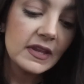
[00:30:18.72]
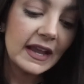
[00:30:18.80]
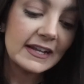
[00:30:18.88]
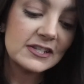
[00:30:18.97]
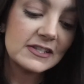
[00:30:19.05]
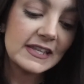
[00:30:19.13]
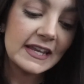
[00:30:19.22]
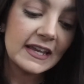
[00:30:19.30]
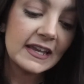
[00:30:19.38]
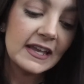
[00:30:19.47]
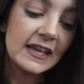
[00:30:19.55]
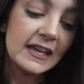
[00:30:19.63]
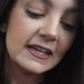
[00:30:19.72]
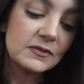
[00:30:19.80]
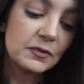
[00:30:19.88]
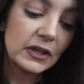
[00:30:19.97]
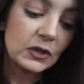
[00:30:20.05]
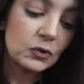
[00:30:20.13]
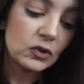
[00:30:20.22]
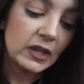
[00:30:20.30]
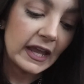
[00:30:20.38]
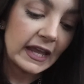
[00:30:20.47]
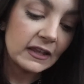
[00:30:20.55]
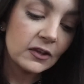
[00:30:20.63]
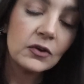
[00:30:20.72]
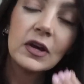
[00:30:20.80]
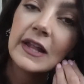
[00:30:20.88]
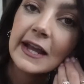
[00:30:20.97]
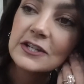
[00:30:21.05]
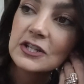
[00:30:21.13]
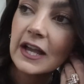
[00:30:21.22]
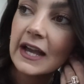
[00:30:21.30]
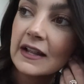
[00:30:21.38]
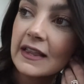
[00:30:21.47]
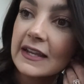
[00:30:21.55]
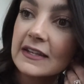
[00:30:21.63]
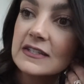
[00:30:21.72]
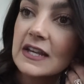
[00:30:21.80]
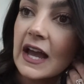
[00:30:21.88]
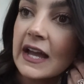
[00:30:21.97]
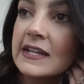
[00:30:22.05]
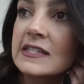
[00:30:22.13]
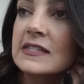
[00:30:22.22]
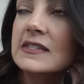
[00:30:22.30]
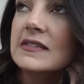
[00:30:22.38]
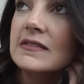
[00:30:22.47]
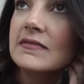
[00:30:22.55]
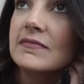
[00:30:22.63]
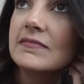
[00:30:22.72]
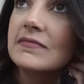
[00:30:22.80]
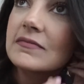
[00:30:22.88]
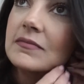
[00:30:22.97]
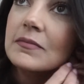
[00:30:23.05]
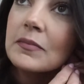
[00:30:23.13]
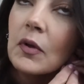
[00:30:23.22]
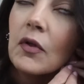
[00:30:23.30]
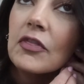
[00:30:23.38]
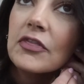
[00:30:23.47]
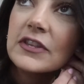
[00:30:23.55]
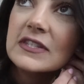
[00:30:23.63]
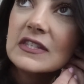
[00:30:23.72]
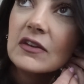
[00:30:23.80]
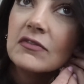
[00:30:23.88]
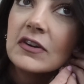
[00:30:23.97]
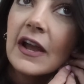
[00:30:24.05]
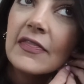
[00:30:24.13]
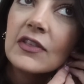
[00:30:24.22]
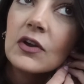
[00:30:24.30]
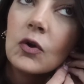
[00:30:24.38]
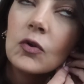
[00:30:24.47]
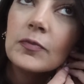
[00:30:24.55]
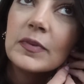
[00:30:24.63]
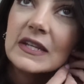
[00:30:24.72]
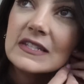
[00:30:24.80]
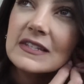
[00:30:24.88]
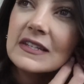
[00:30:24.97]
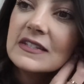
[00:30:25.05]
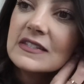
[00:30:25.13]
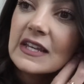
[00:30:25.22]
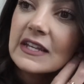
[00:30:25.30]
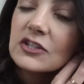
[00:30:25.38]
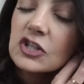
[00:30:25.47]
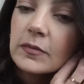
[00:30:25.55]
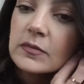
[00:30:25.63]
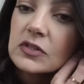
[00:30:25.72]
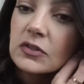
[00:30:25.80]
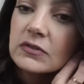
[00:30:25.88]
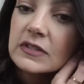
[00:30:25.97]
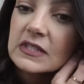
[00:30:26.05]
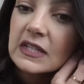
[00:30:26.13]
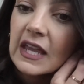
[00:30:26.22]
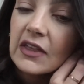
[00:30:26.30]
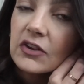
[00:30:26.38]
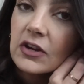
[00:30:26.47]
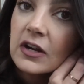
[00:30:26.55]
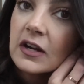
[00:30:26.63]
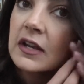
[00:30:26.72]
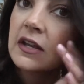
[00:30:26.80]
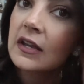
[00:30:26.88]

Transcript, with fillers: I just think it's really cool. The halo collection kind of like ties both the silver and the gold pieces and gemstones together